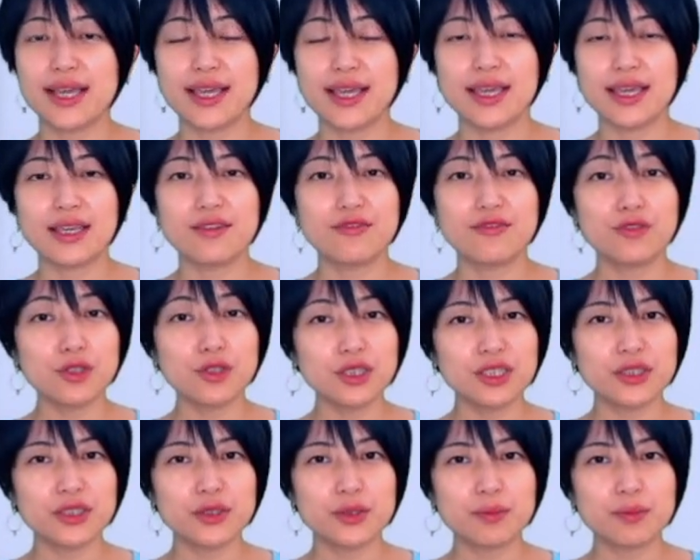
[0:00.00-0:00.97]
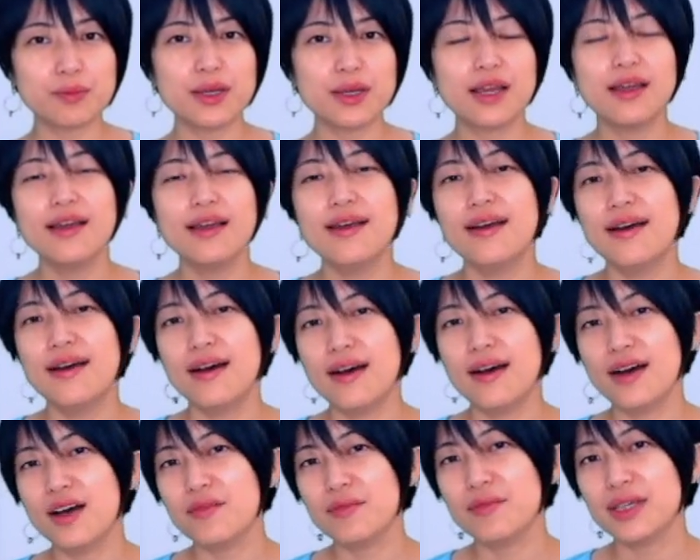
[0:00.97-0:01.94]
a for loop.
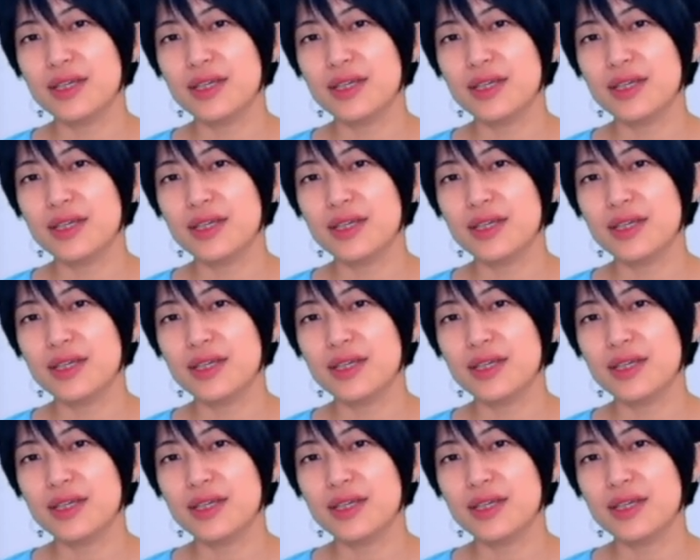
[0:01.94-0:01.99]
In